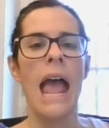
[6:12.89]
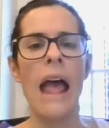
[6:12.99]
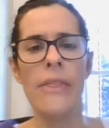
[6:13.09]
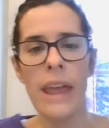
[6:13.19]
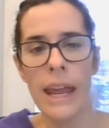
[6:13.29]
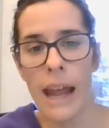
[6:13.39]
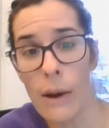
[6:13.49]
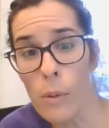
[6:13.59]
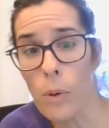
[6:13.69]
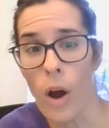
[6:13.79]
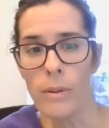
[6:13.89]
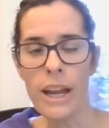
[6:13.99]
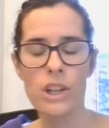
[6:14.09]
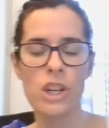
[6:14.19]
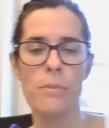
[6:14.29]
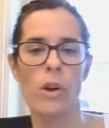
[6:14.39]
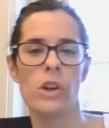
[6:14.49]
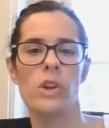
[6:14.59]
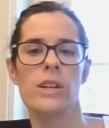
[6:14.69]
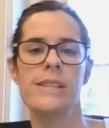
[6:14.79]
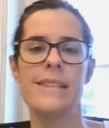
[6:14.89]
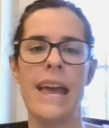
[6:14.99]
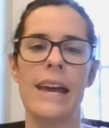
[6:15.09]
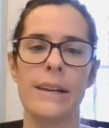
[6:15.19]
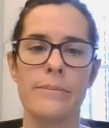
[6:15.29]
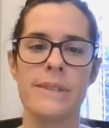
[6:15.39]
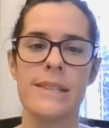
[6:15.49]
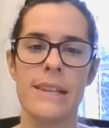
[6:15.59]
And then I will probably actually mark your exams